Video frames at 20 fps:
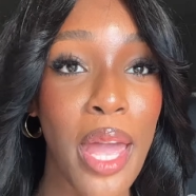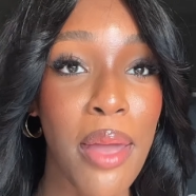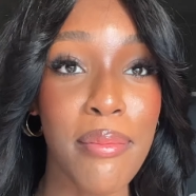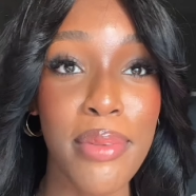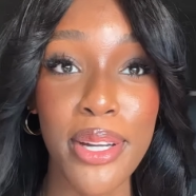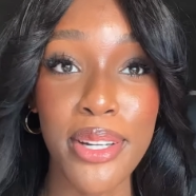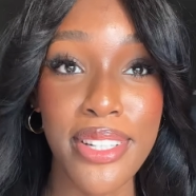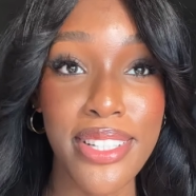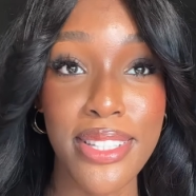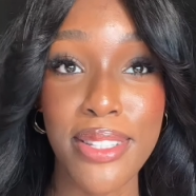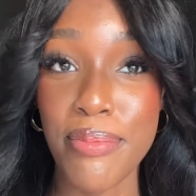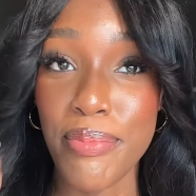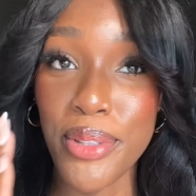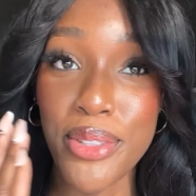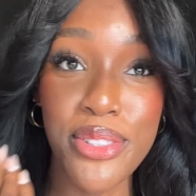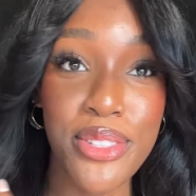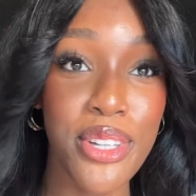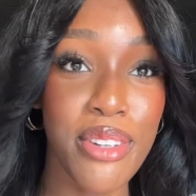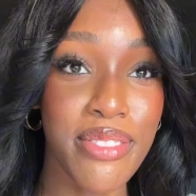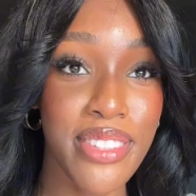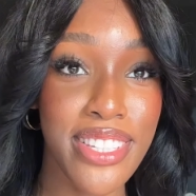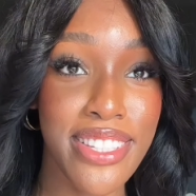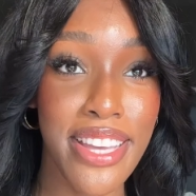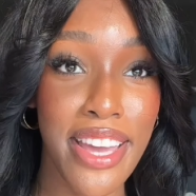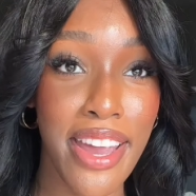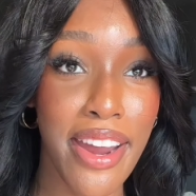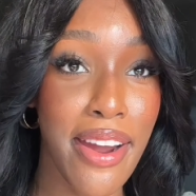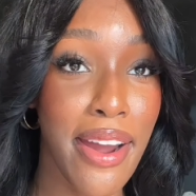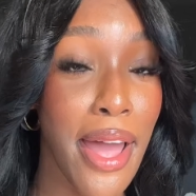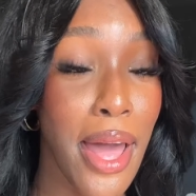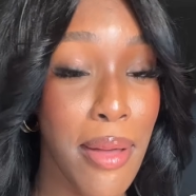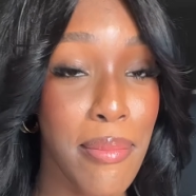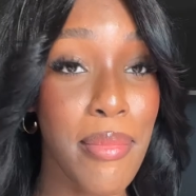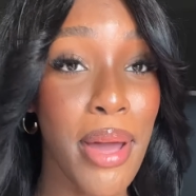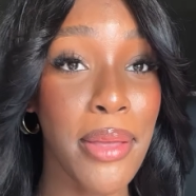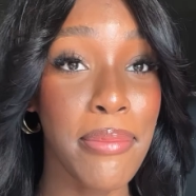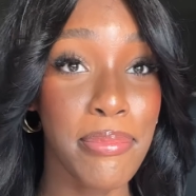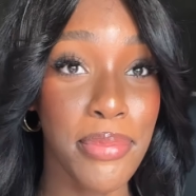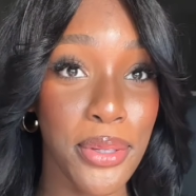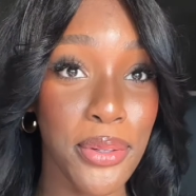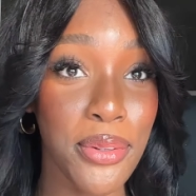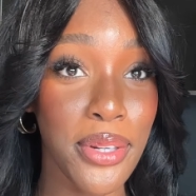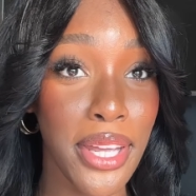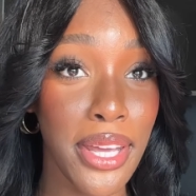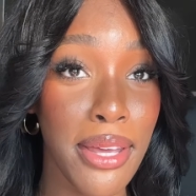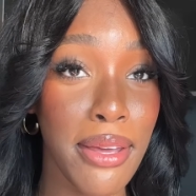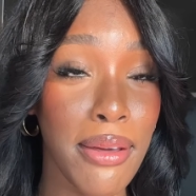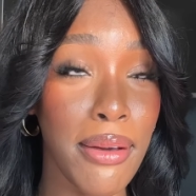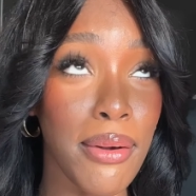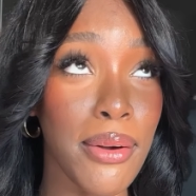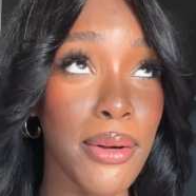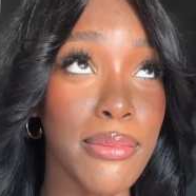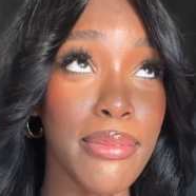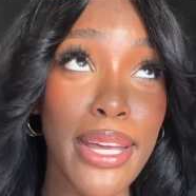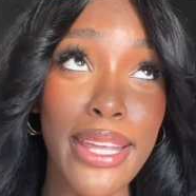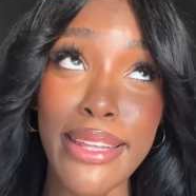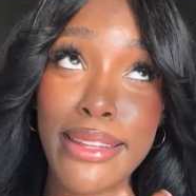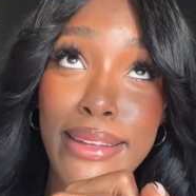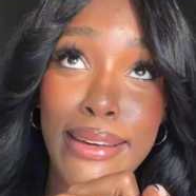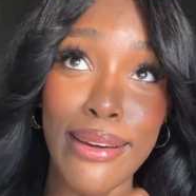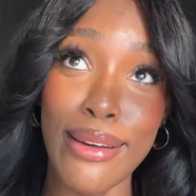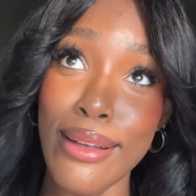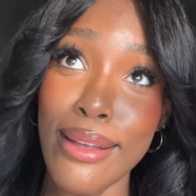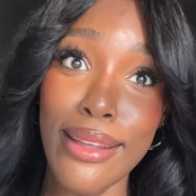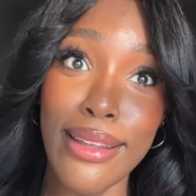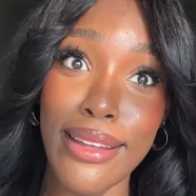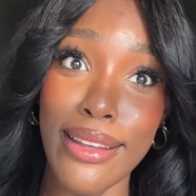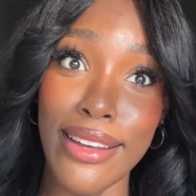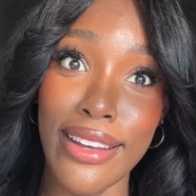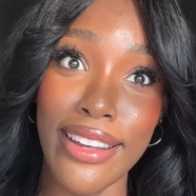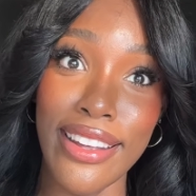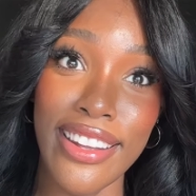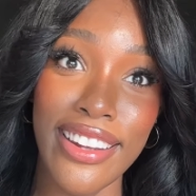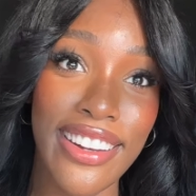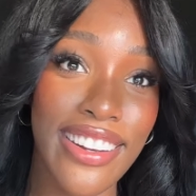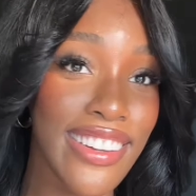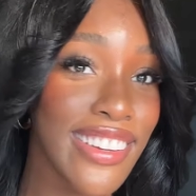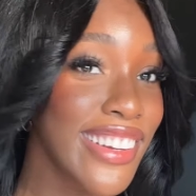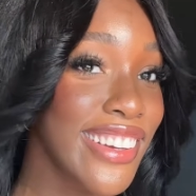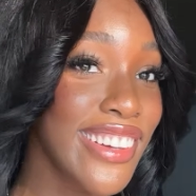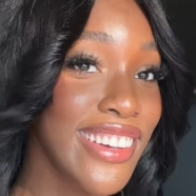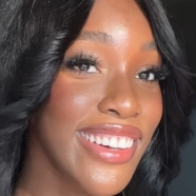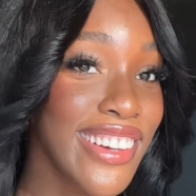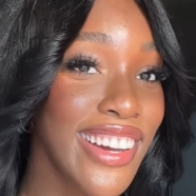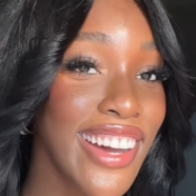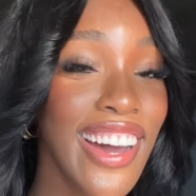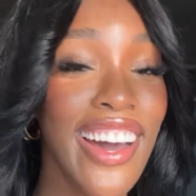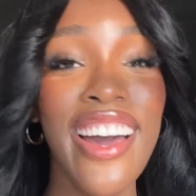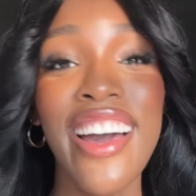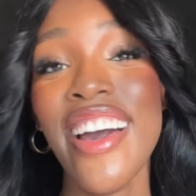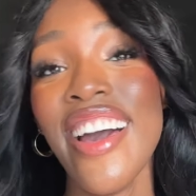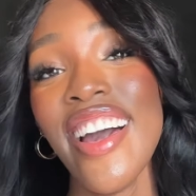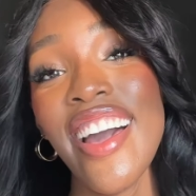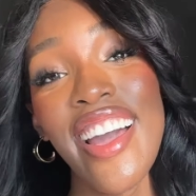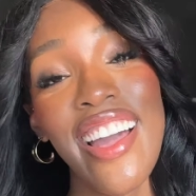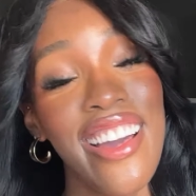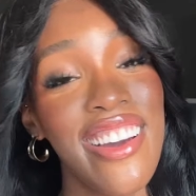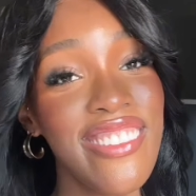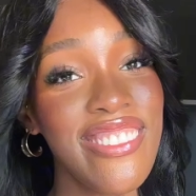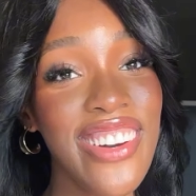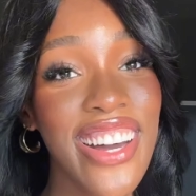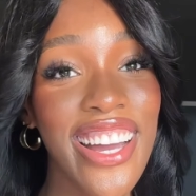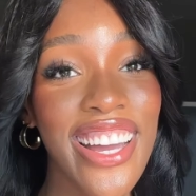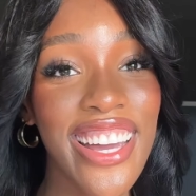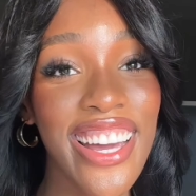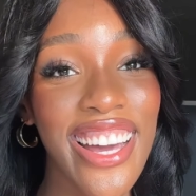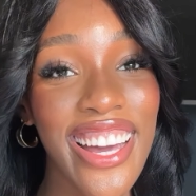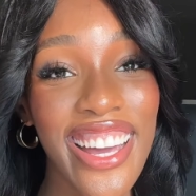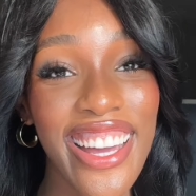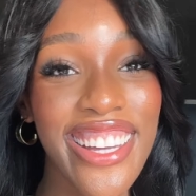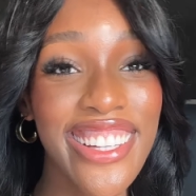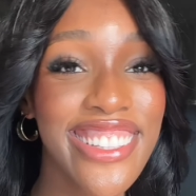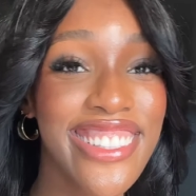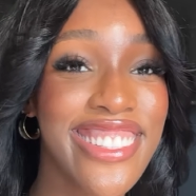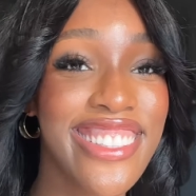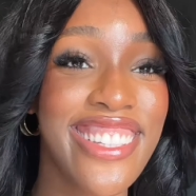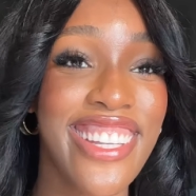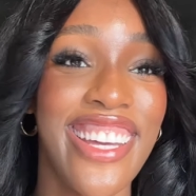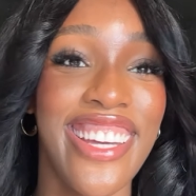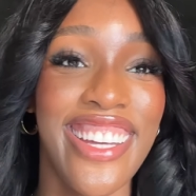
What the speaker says: because the beauty of this hair and my beauty, oh my god. Bye guys.